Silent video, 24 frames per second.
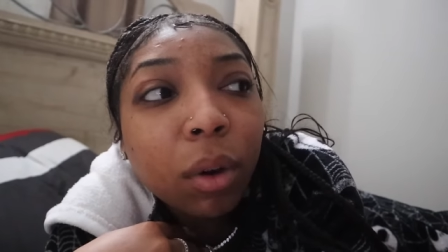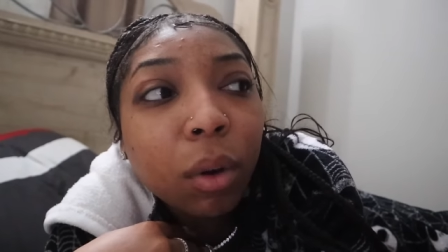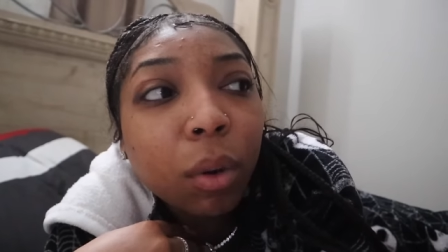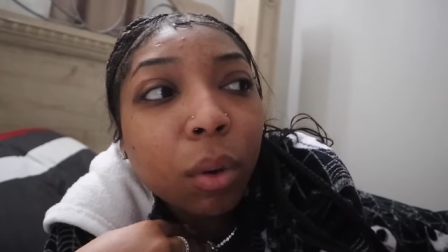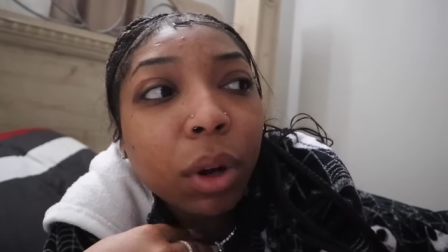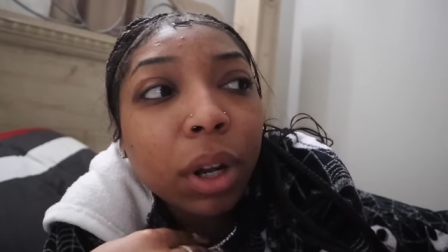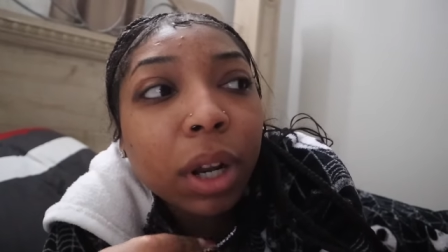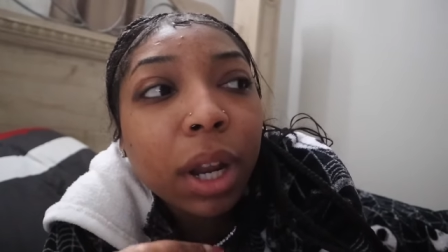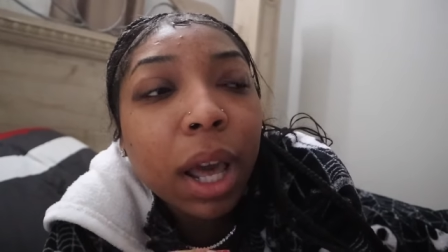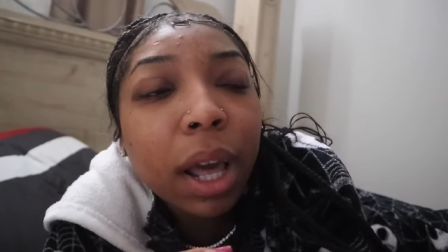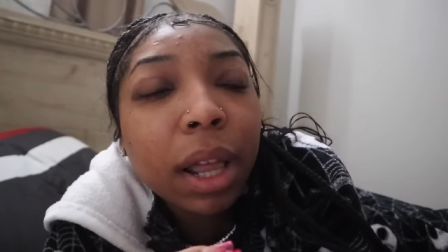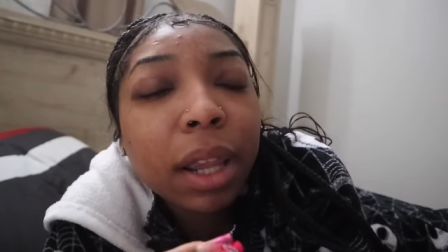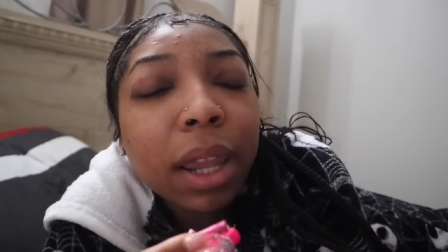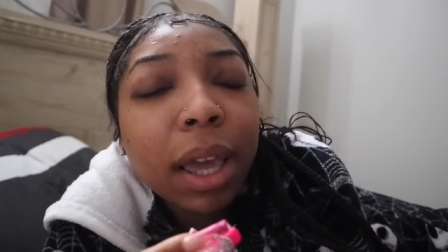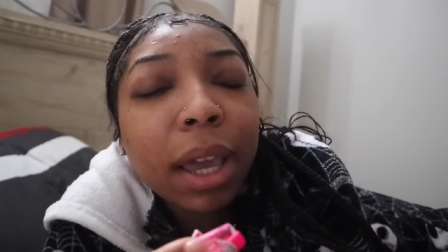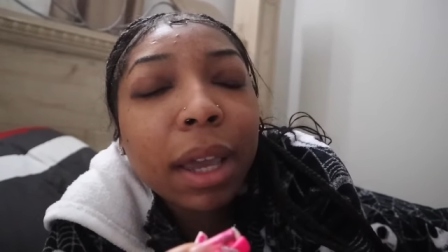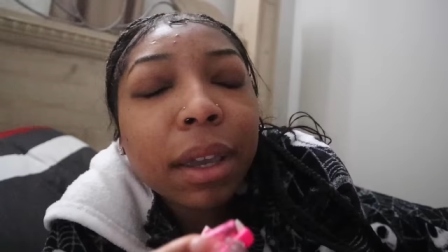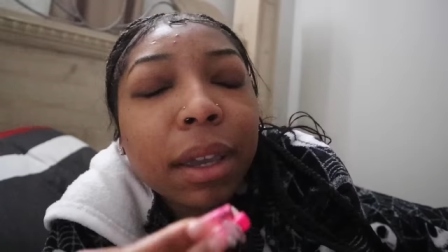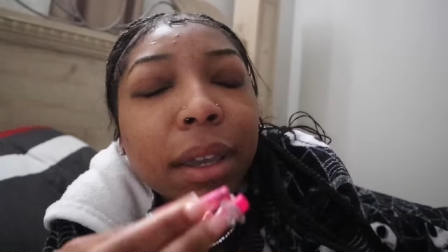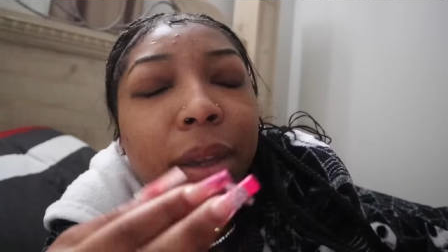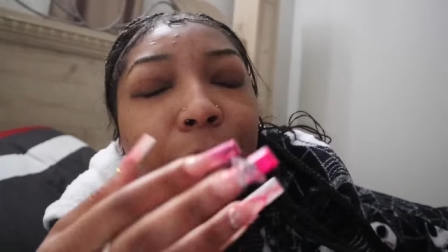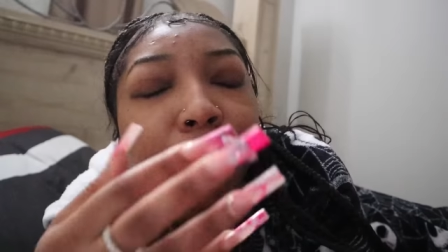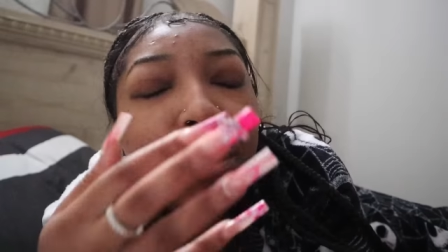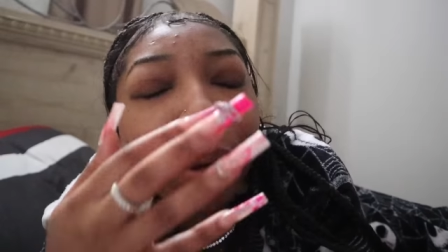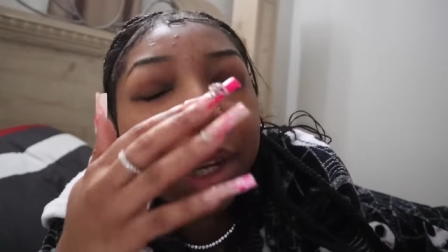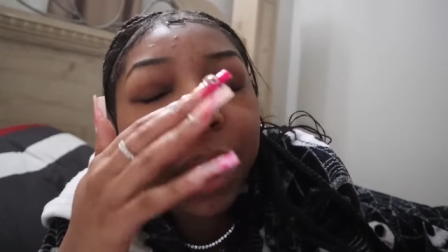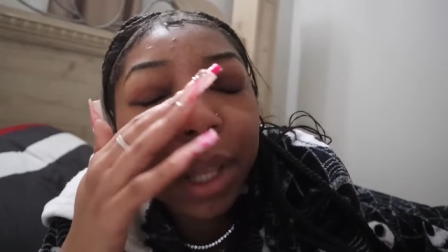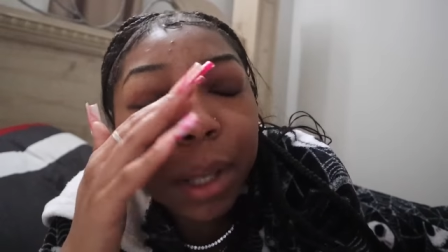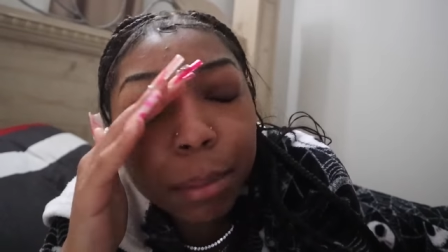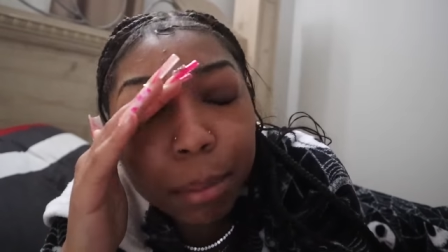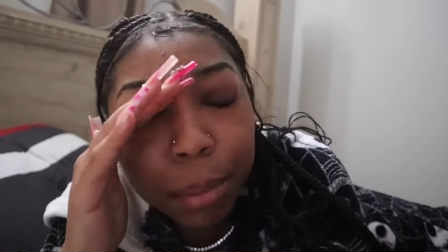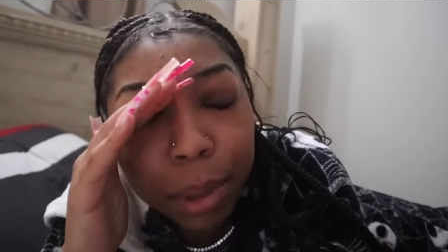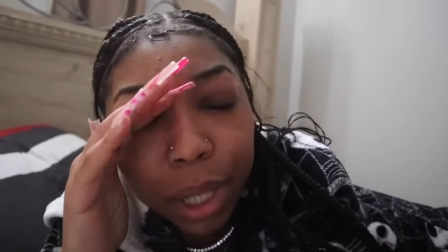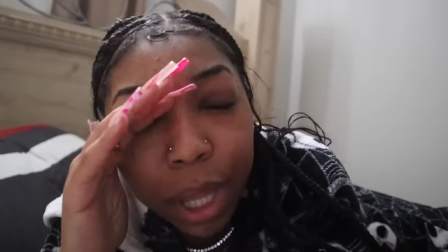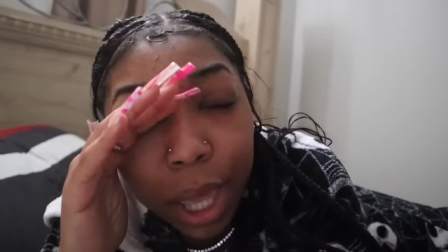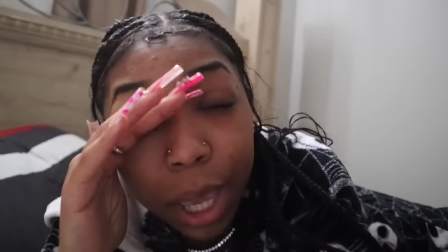or not like
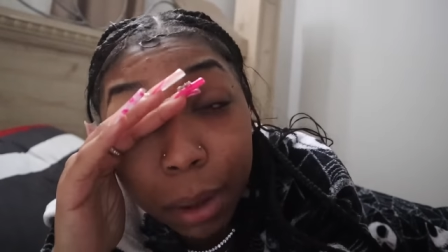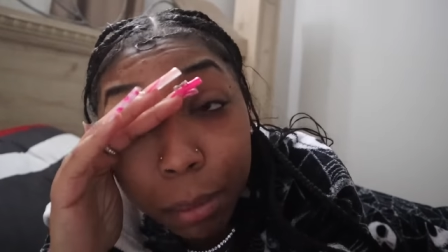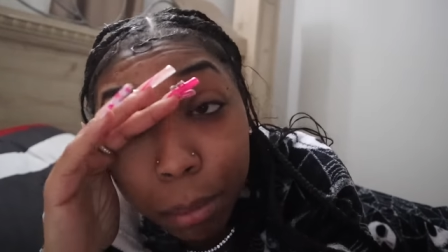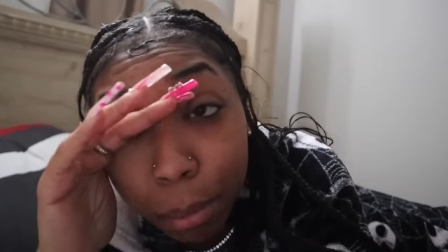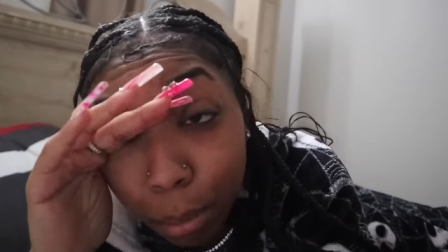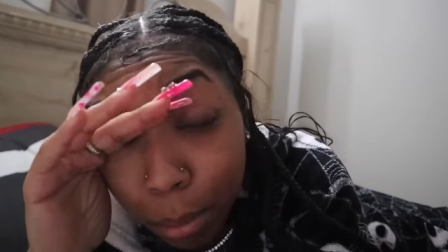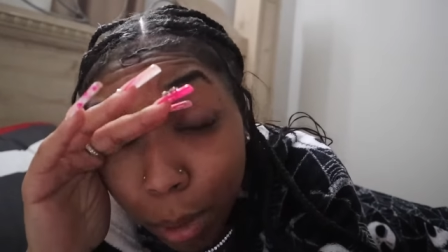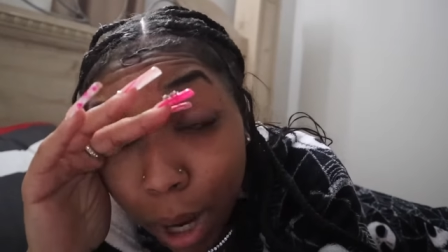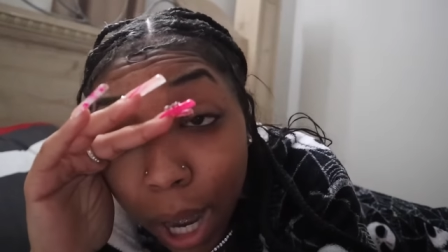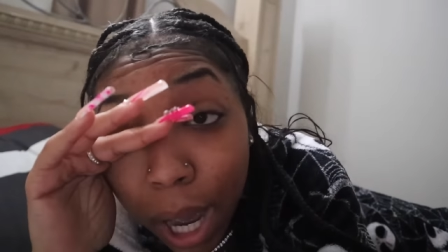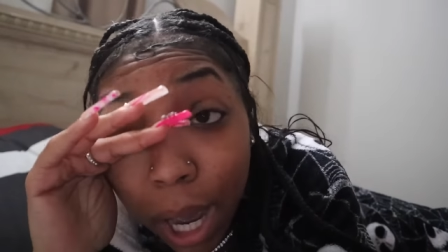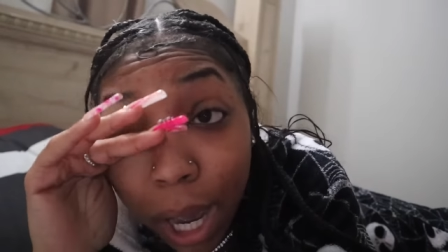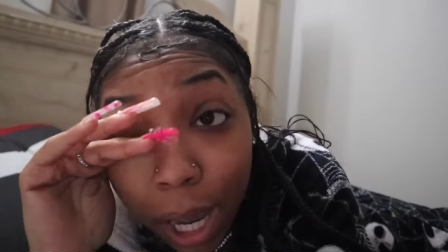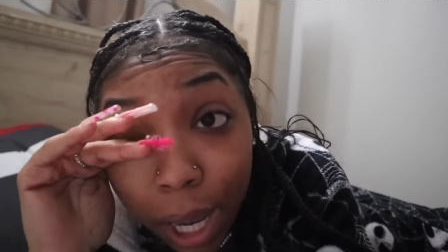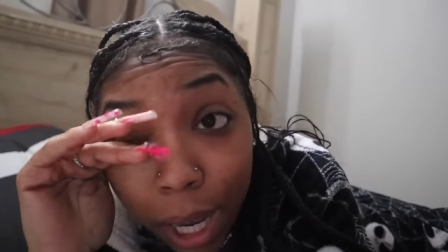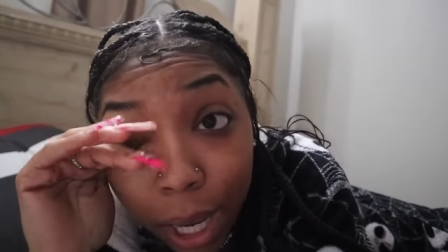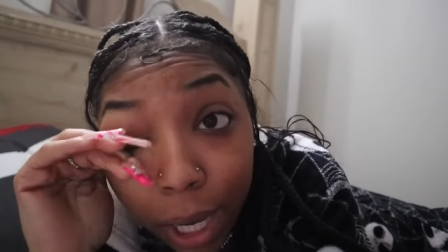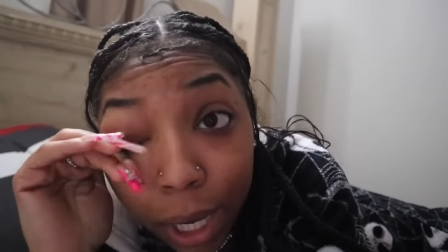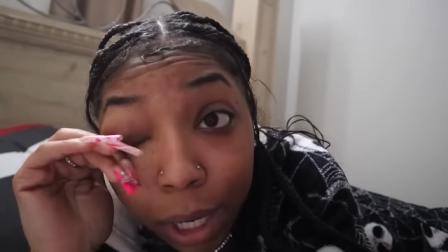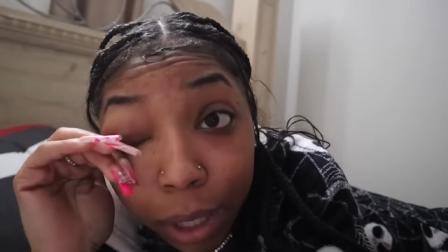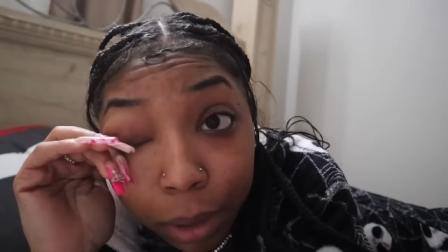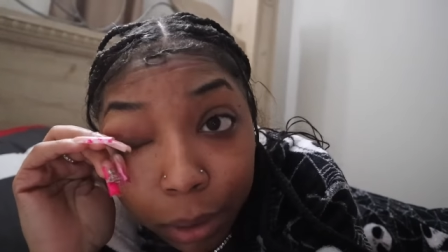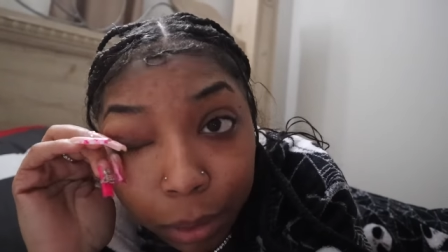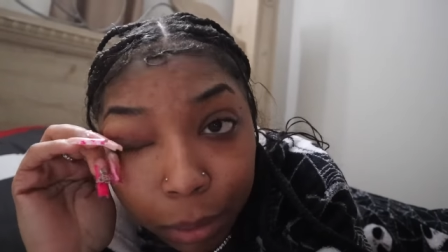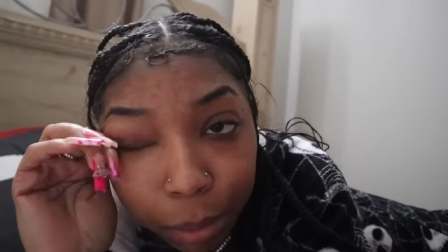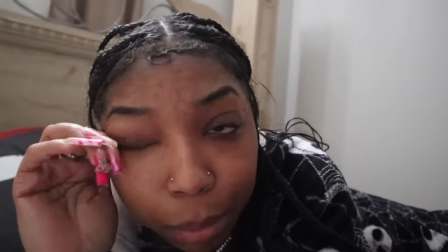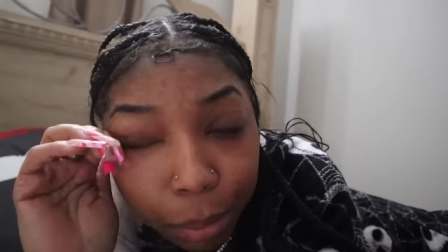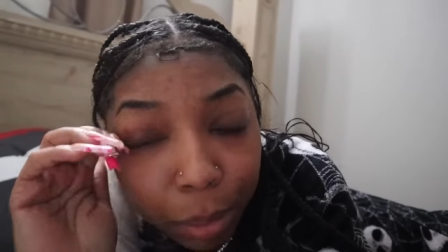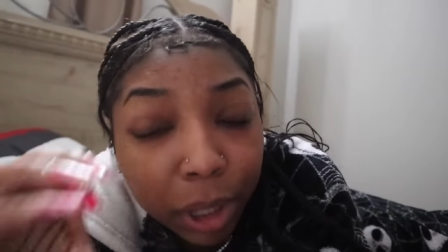immediate but like my